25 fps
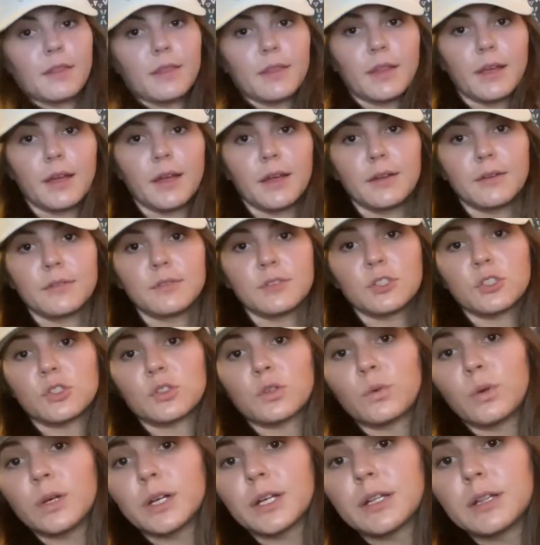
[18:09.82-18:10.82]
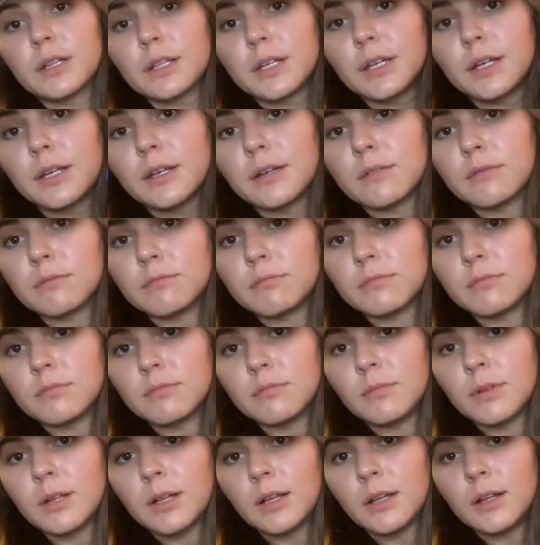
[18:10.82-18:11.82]
Then just quickly,
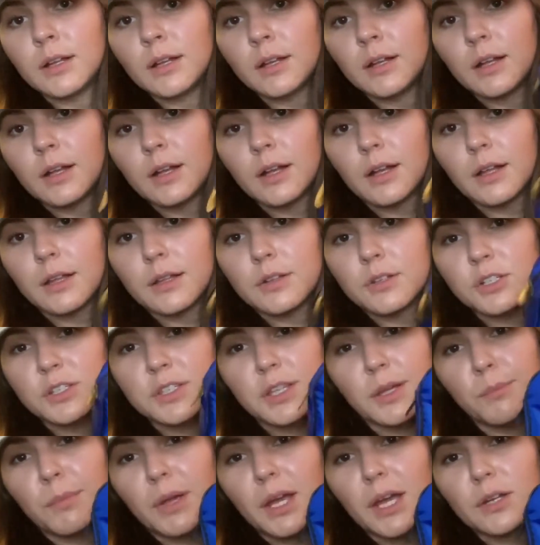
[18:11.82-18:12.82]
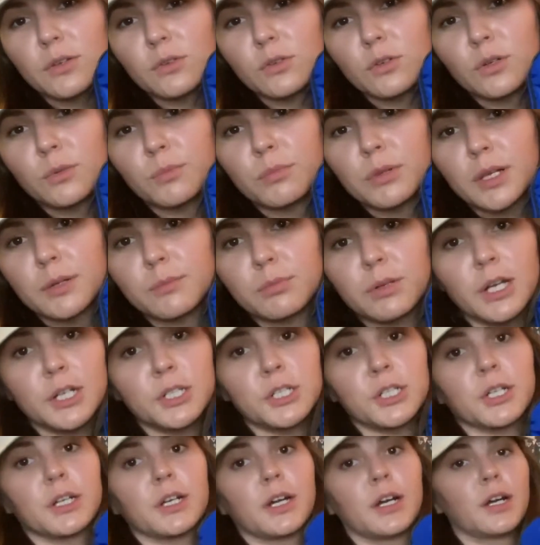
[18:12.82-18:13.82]
just a manual blood
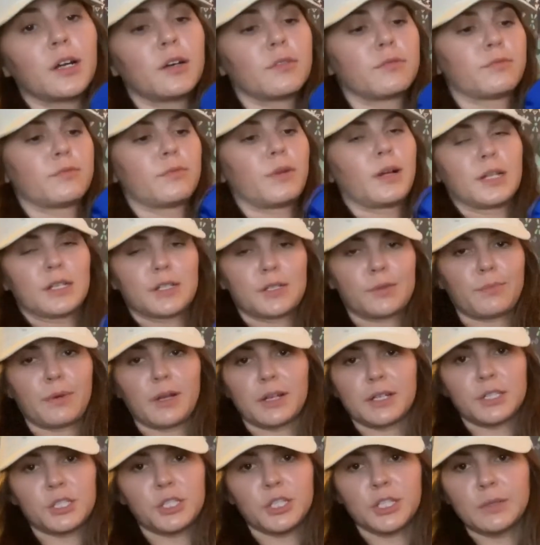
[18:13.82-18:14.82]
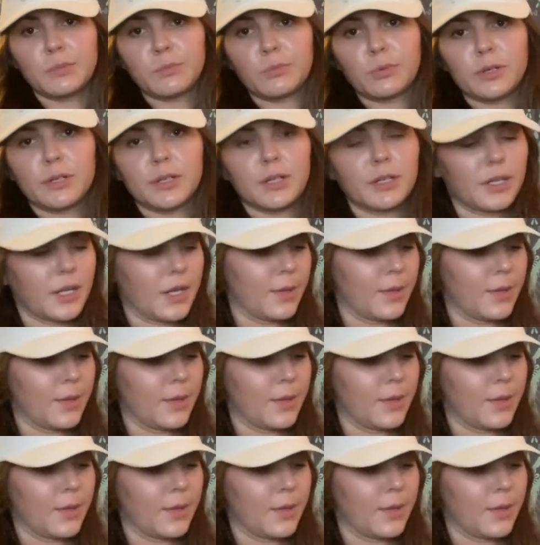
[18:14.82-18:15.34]
pressure cuff. I just bought a cheap one on